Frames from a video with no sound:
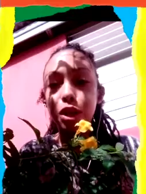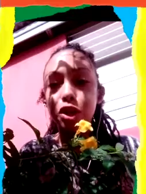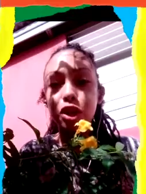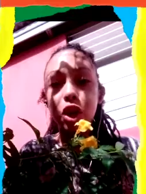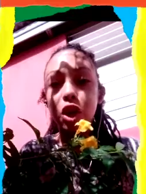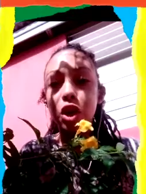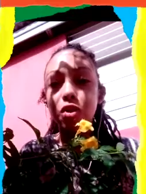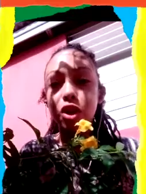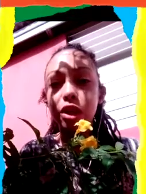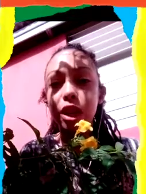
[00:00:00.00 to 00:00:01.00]
sure all
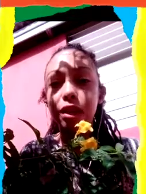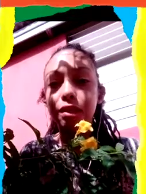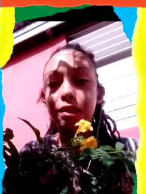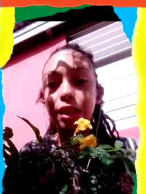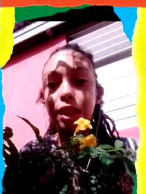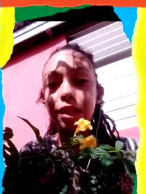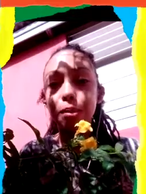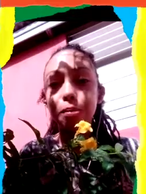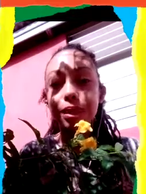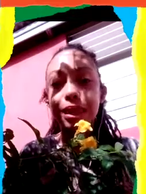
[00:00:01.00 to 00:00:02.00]
the shells stayed
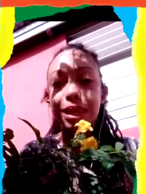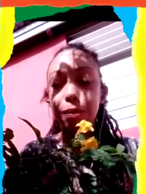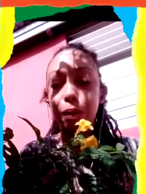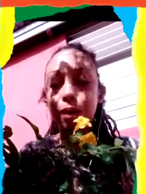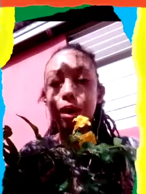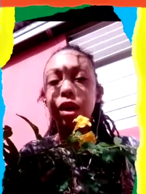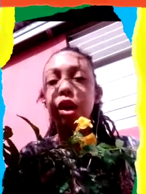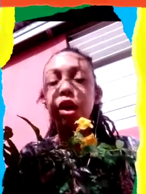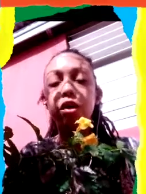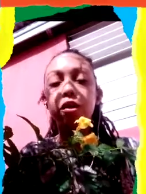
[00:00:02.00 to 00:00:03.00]
in place Maybe a
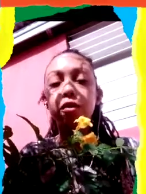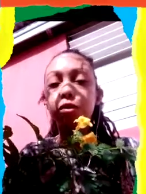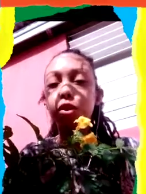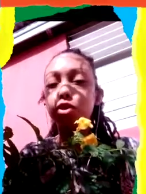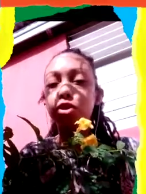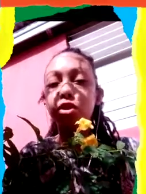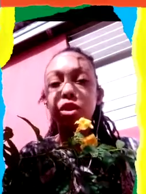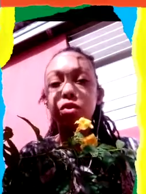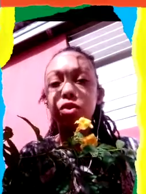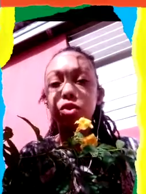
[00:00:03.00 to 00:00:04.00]
fortress
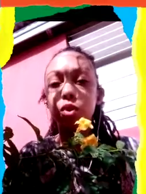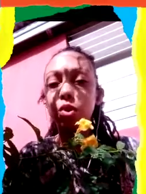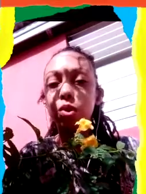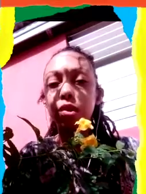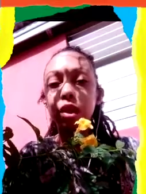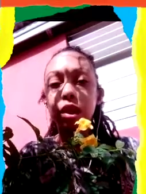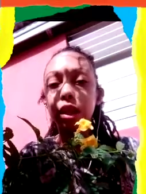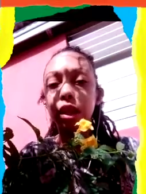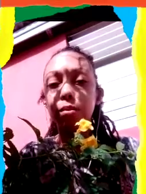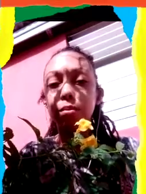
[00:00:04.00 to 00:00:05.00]
of stones to
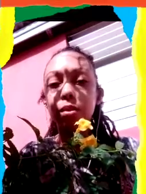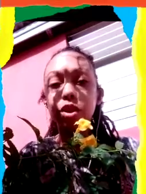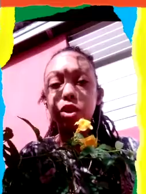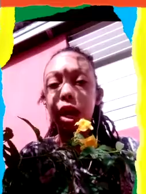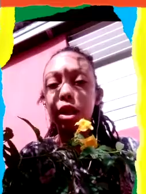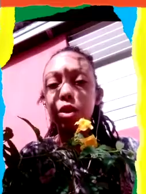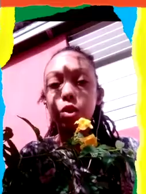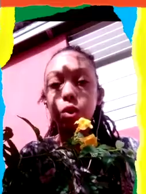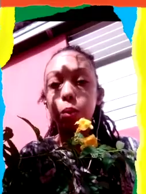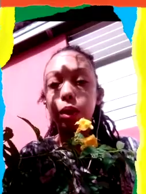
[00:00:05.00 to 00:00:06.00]
keep shallows
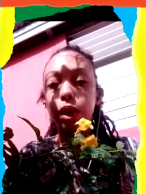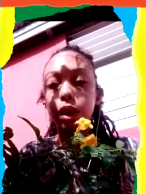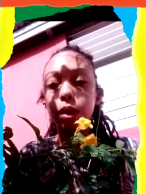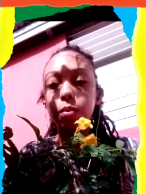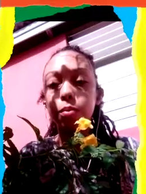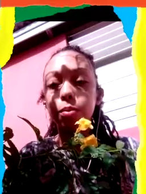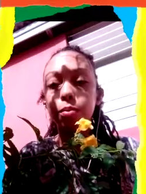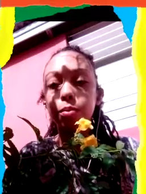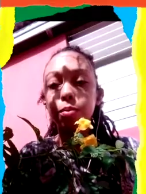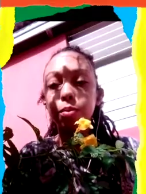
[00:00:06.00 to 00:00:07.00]
away
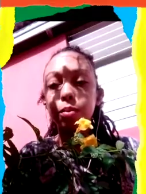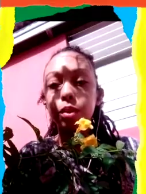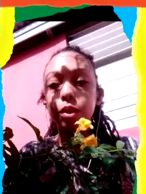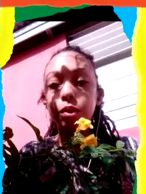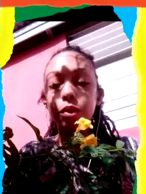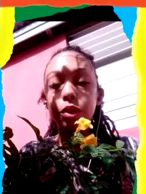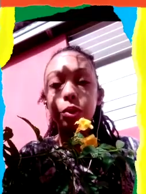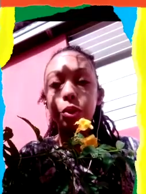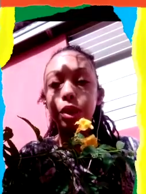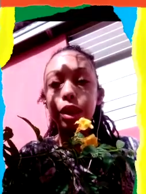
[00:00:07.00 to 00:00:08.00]

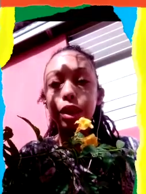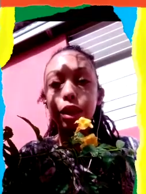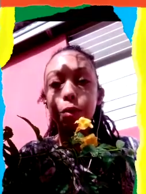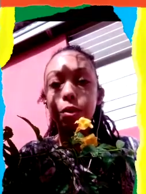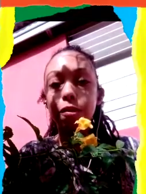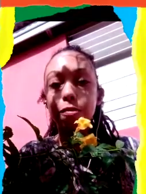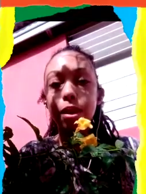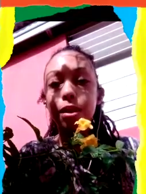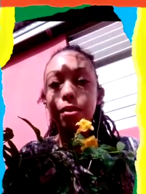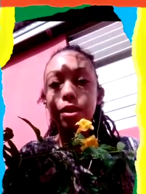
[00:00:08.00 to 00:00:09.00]
you think it would have
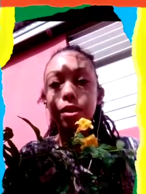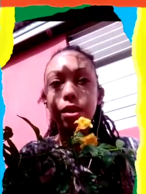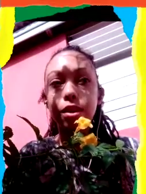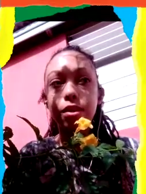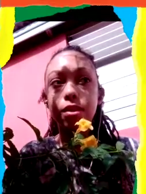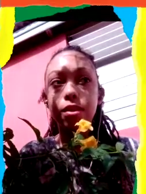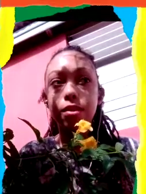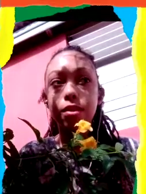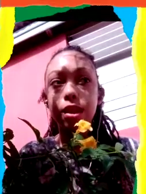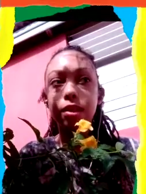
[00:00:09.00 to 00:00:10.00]
melted under the
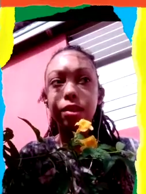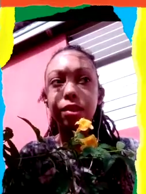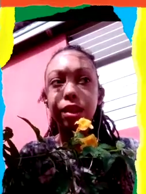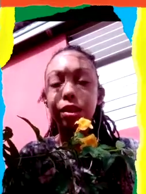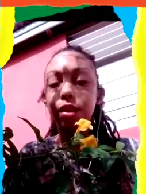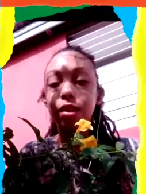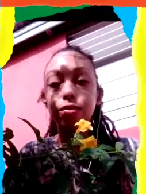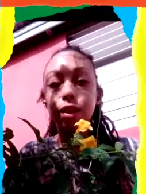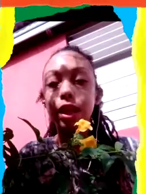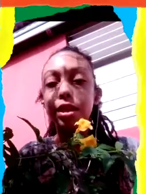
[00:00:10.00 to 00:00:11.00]
sun's searing
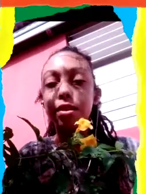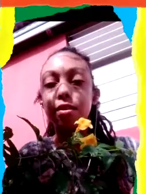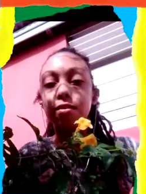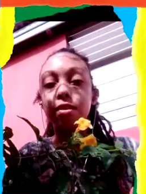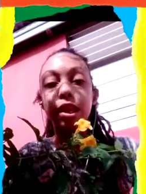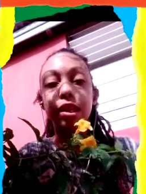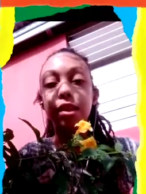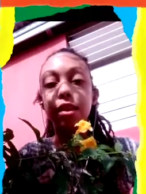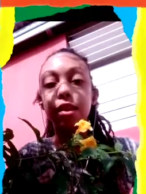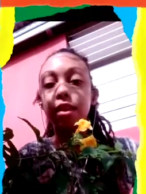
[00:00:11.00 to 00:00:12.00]
rays of
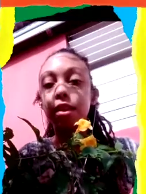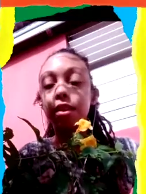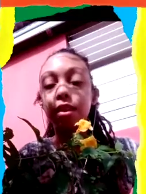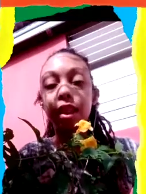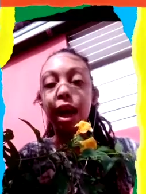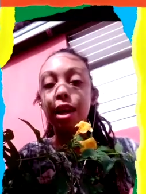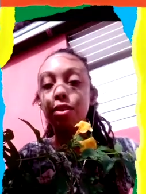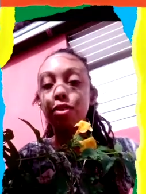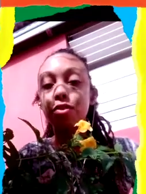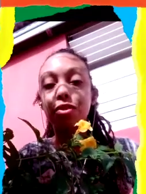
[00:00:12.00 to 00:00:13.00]
nothing lasts